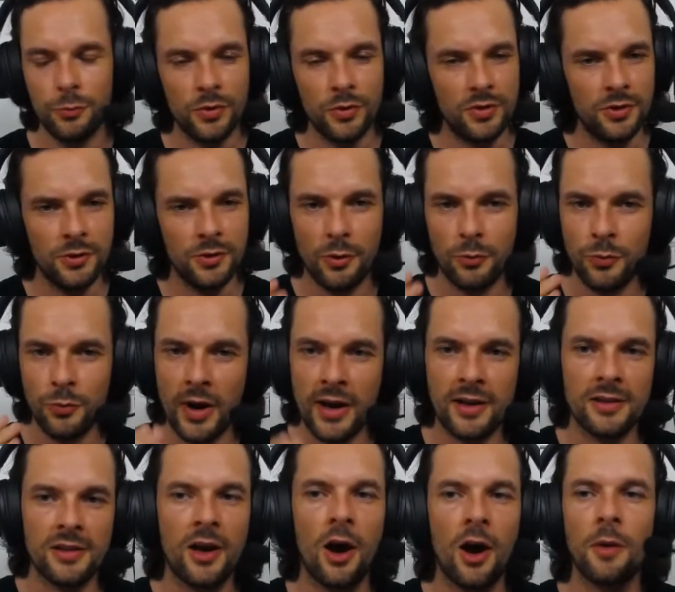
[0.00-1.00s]
with
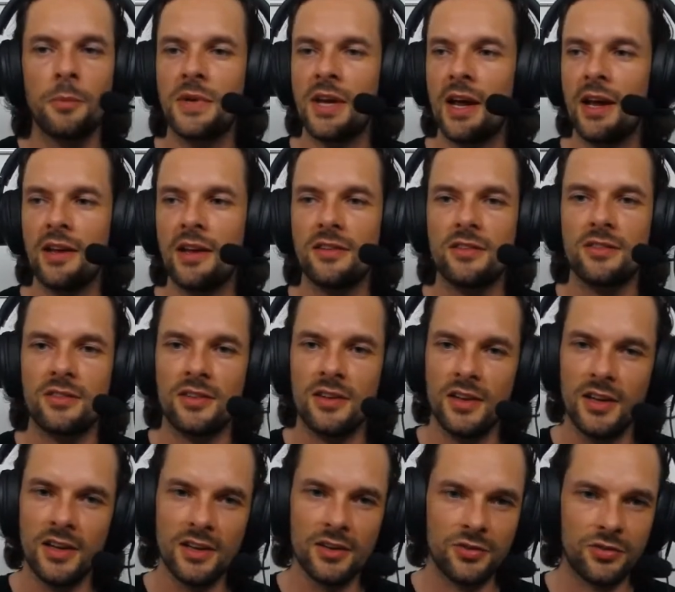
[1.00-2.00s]
regular updates,
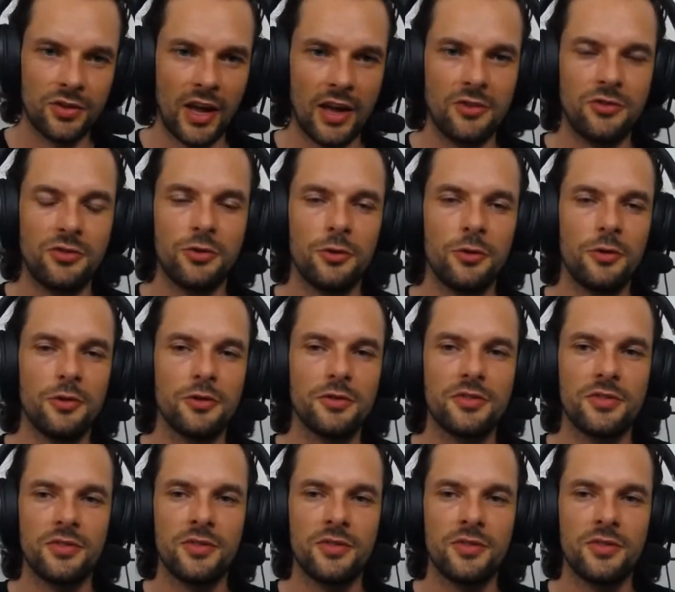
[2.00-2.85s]
schedules.